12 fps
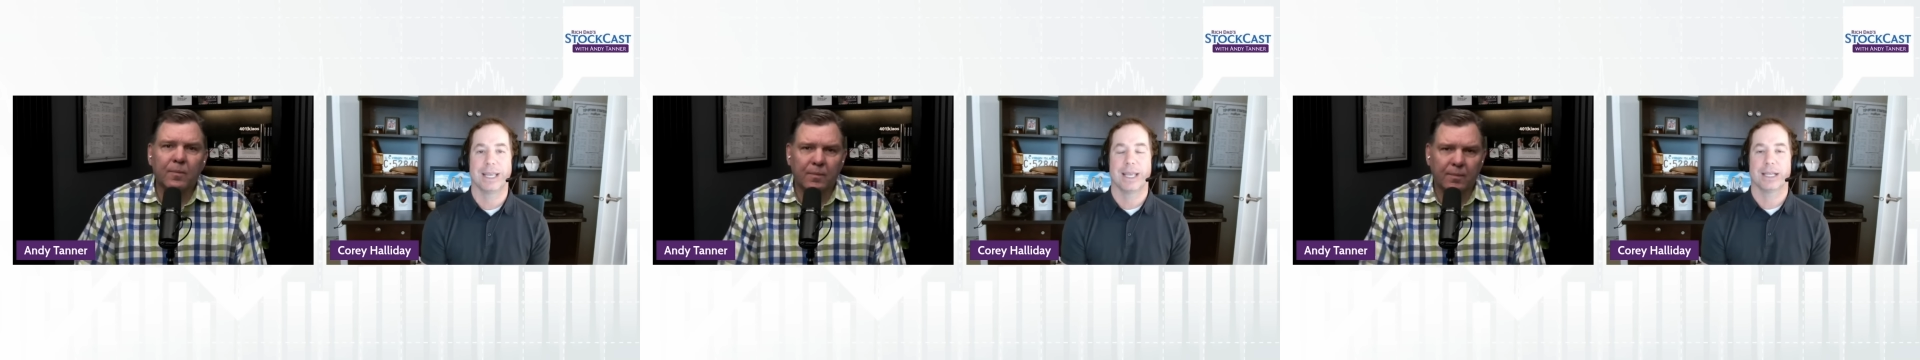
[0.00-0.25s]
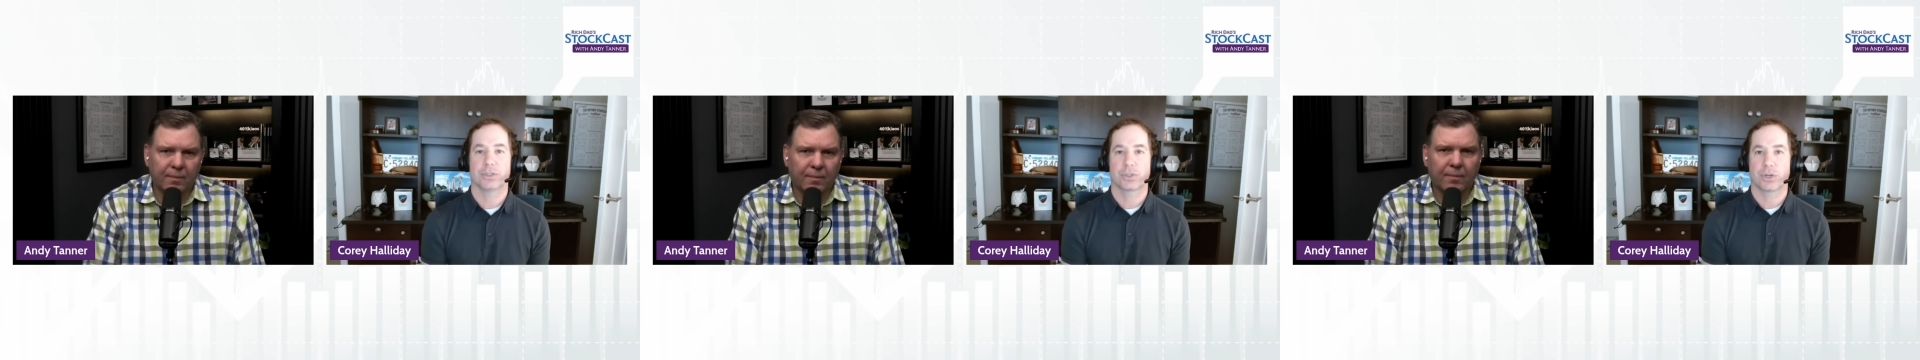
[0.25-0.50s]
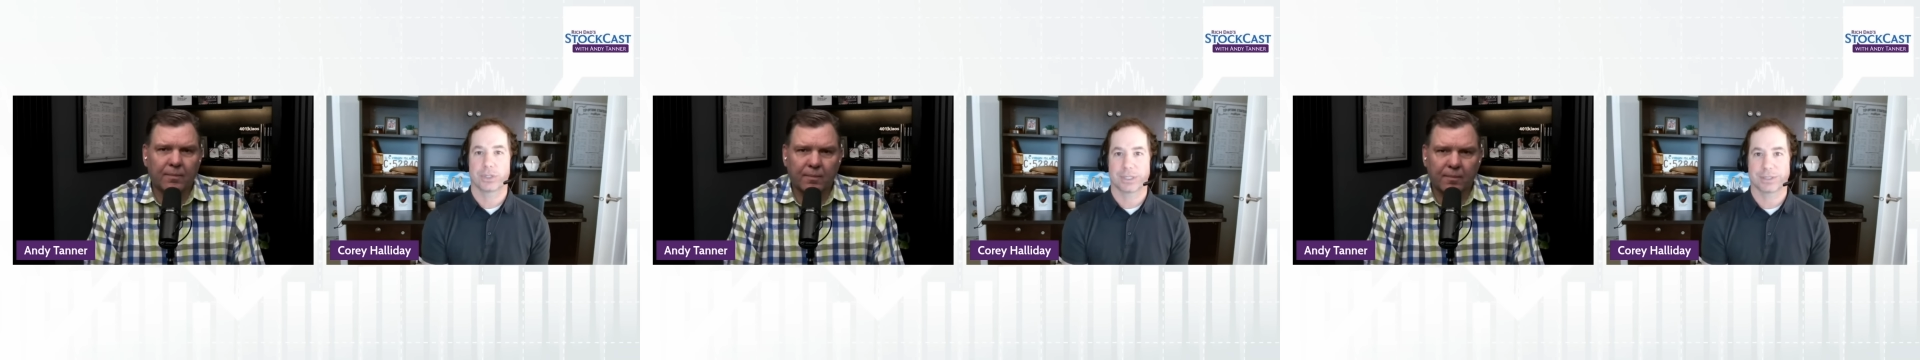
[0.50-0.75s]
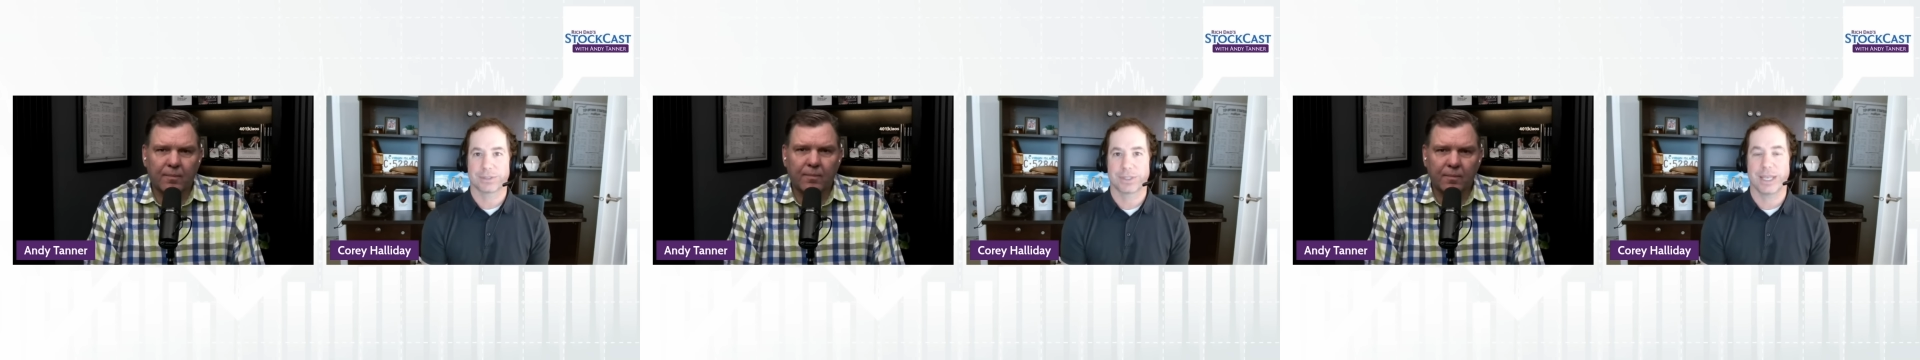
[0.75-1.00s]
Speaker 1: and start
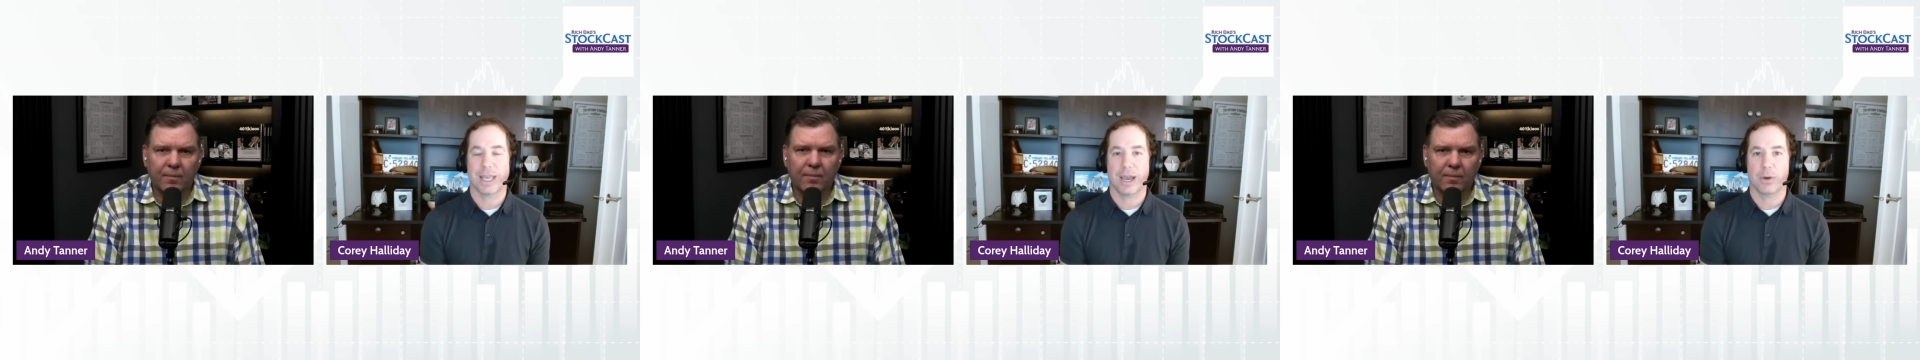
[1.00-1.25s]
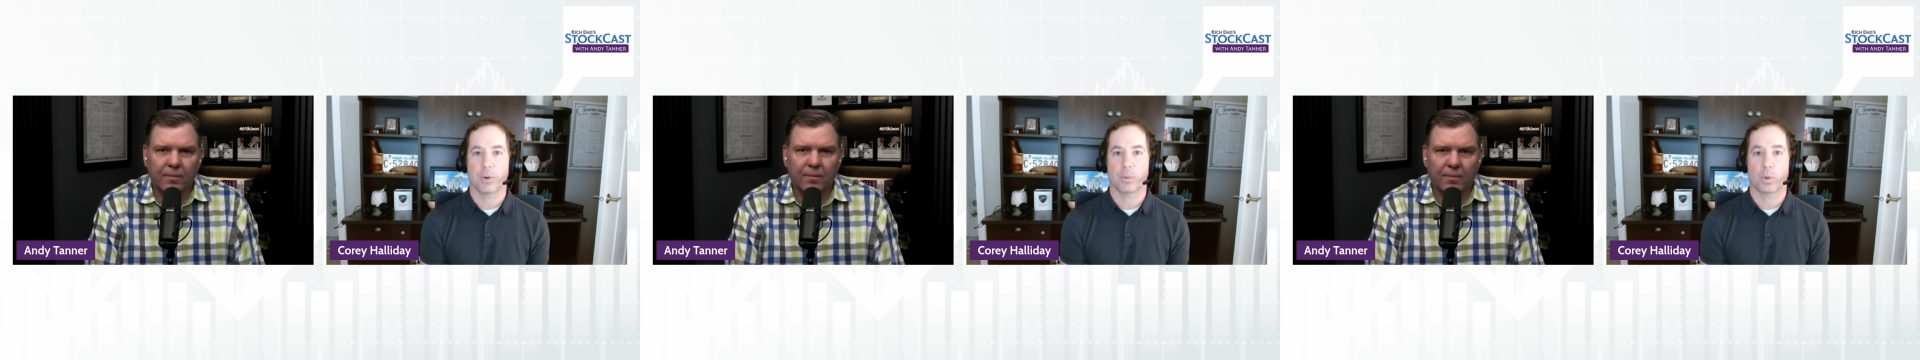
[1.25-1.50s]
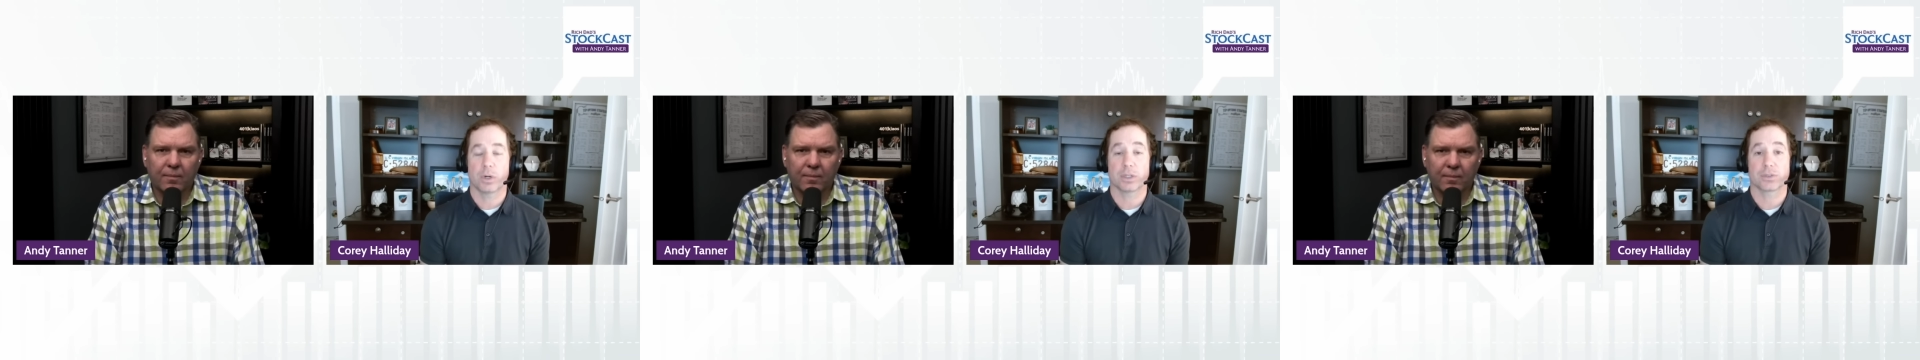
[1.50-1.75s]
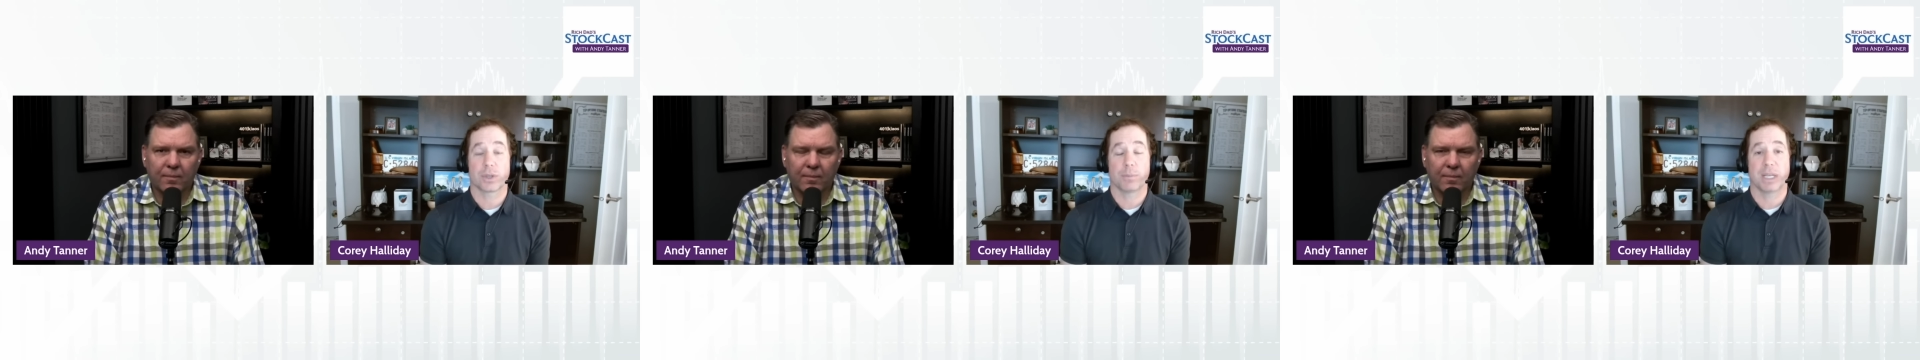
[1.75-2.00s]
to see how it
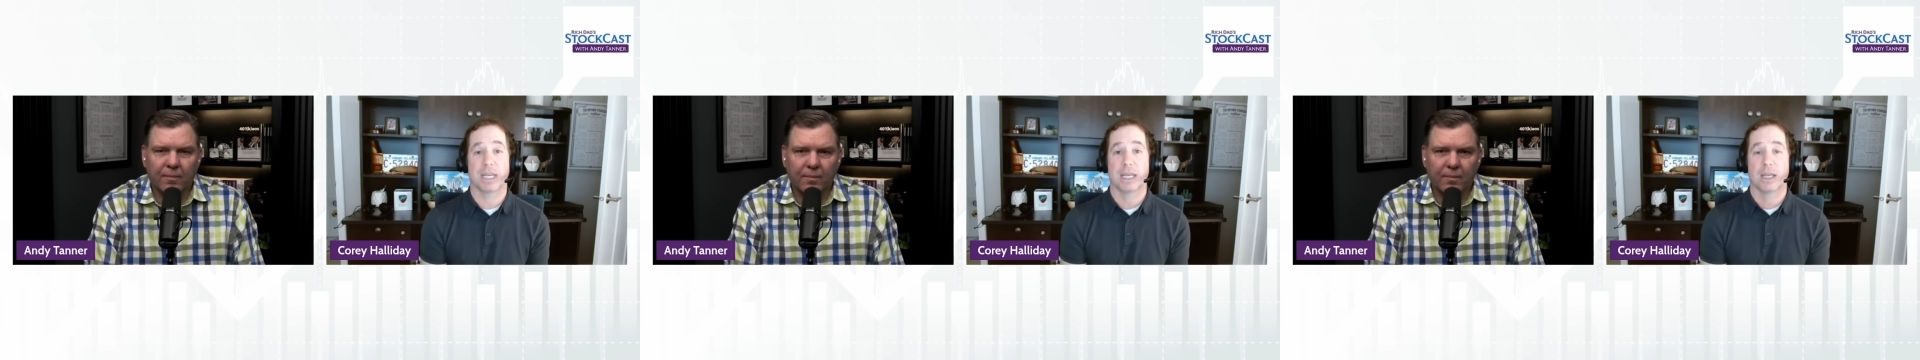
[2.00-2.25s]
works. I mean,